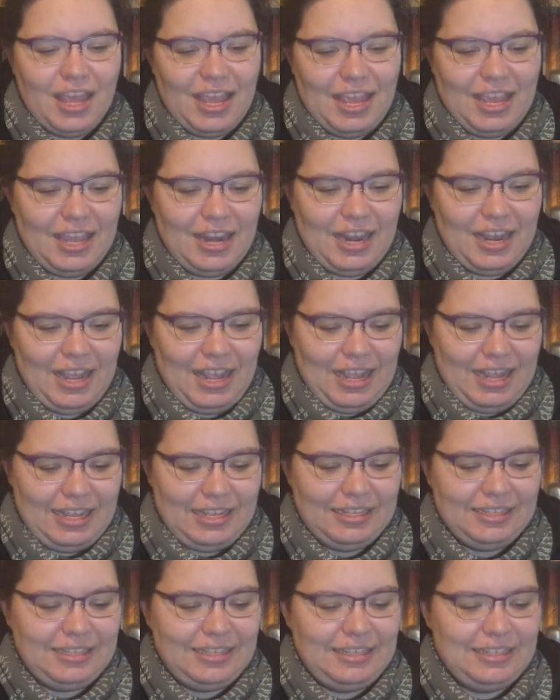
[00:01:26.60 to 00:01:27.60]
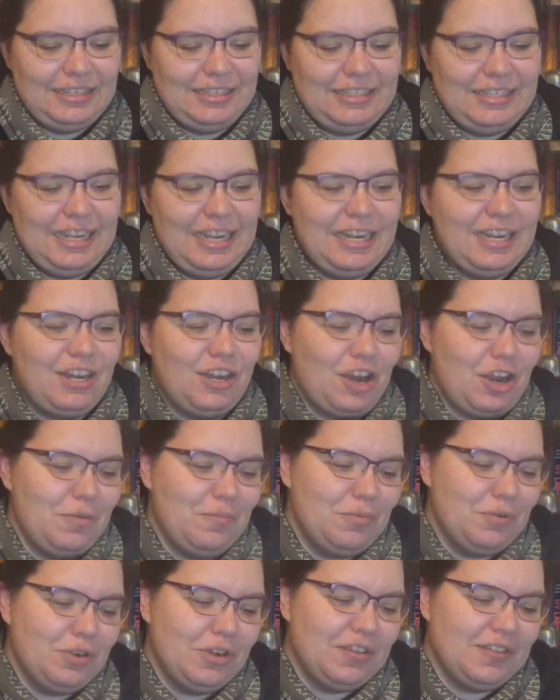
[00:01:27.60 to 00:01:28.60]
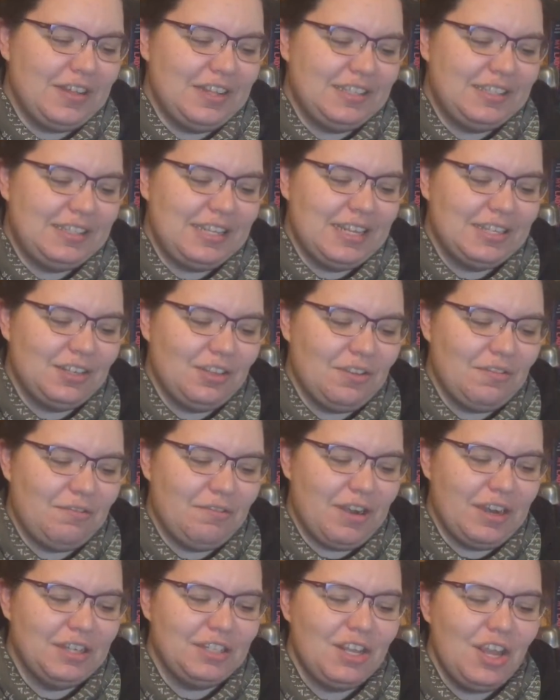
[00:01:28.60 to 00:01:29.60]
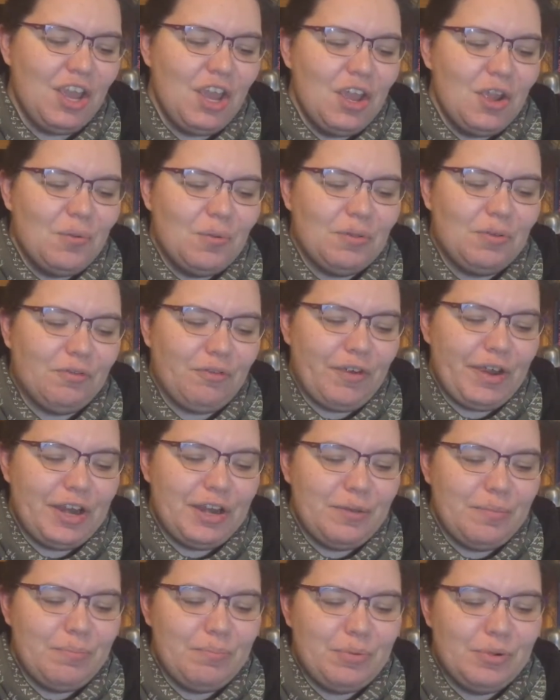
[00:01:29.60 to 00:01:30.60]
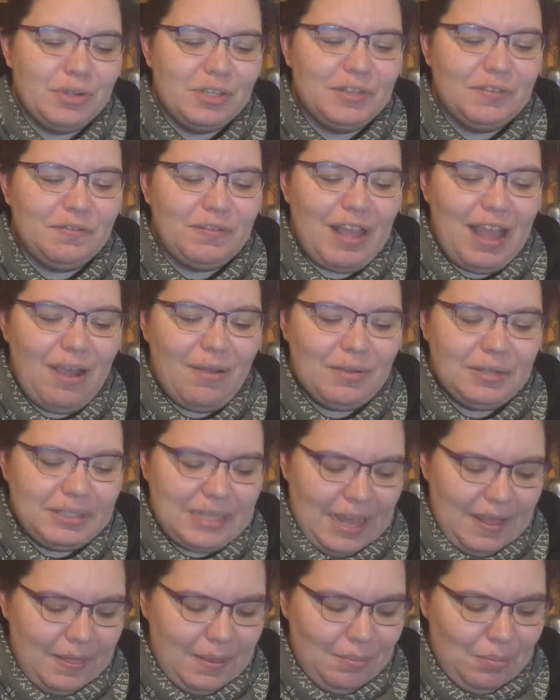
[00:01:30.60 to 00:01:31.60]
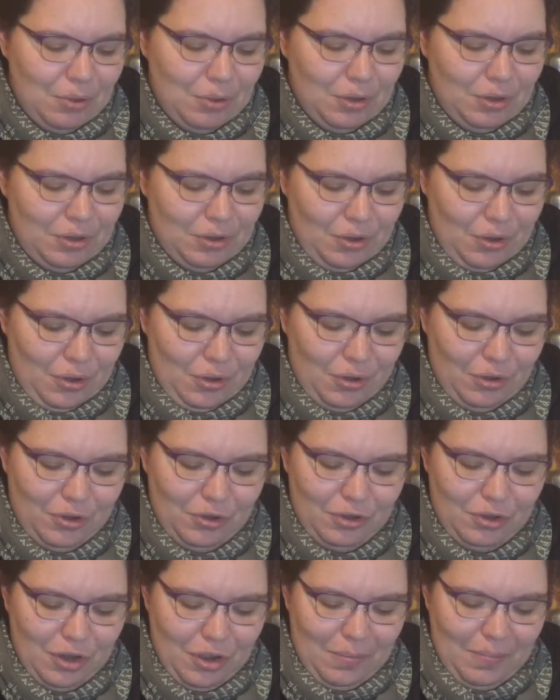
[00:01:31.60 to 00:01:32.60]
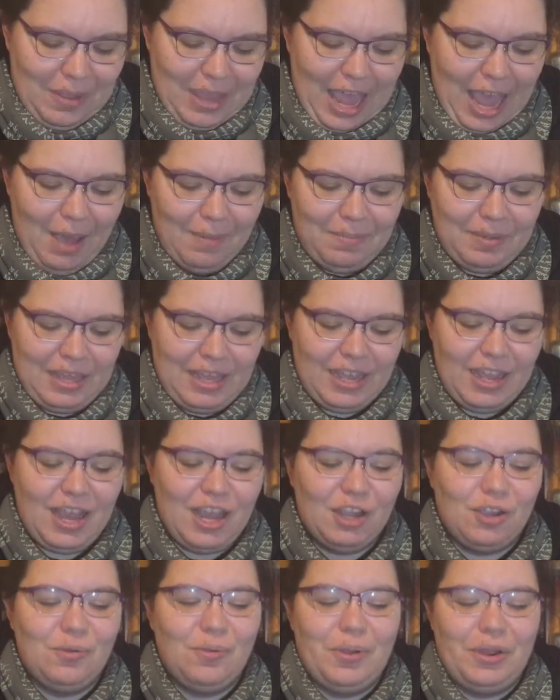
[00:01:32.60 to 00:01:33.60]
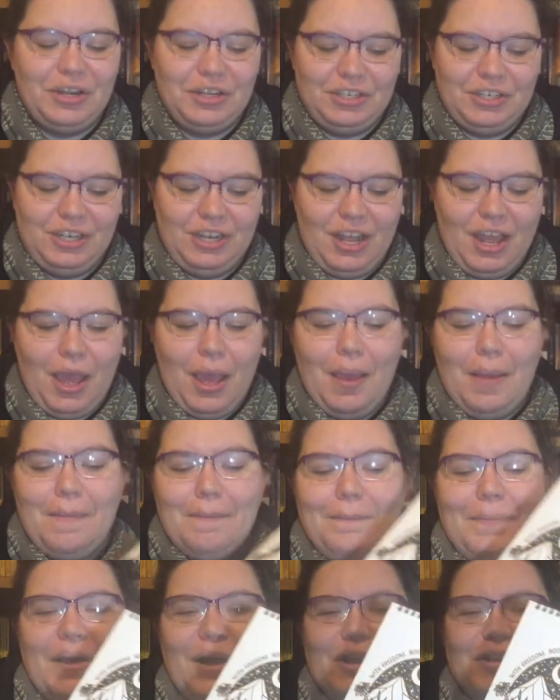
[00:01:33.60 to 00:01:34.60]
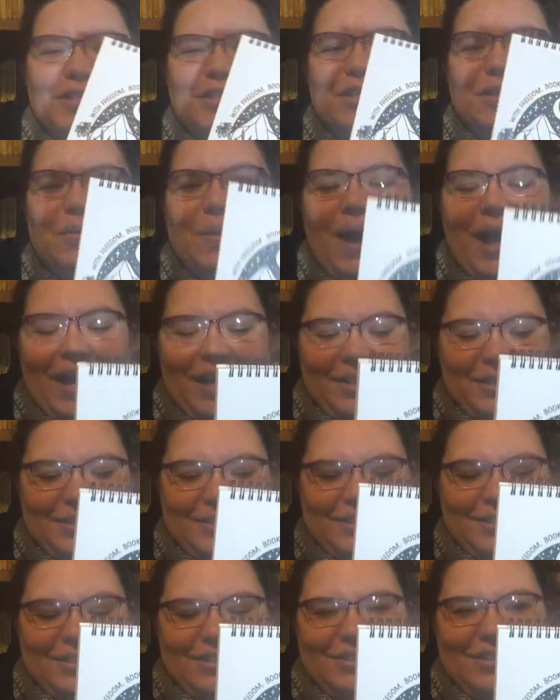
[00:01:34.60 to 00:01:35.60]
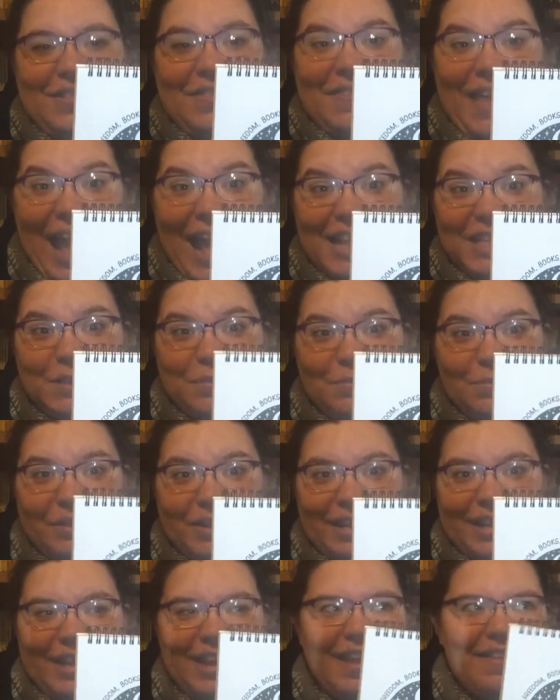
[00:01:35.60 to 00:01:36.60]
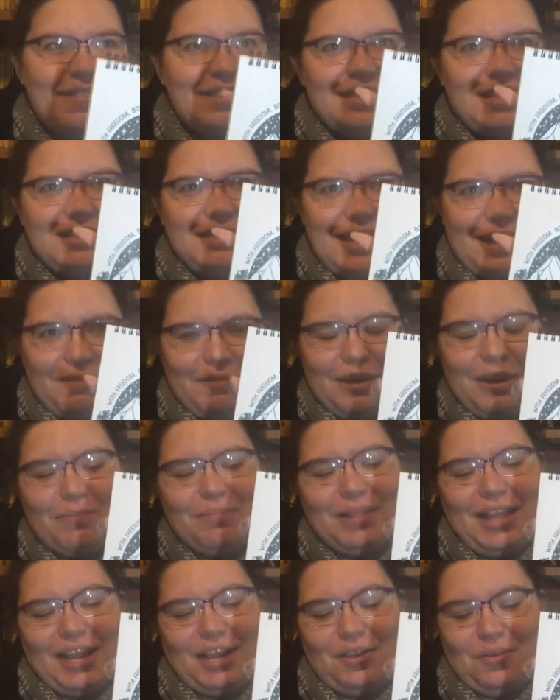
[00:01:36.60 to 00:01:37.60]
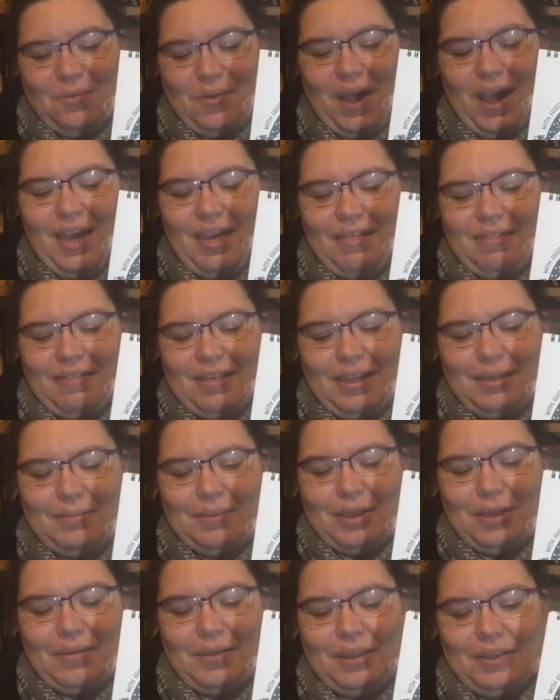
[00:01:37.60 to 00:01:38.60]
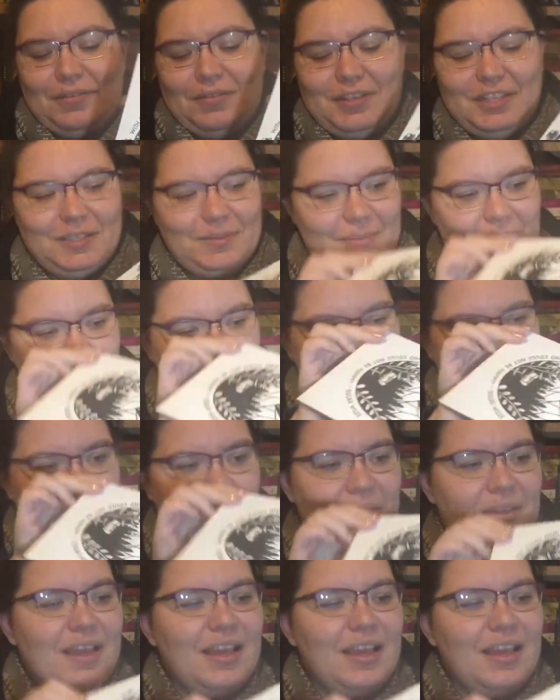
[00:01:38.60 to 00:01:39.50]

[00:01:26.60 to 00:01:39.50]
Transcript: It is indeed a notebook that says on the front, with freedom, books, flowers, and the moon, who could not be happy? A quote by Oscar Wilde. So that's pretty, and there's a definite black and white theme going on this month.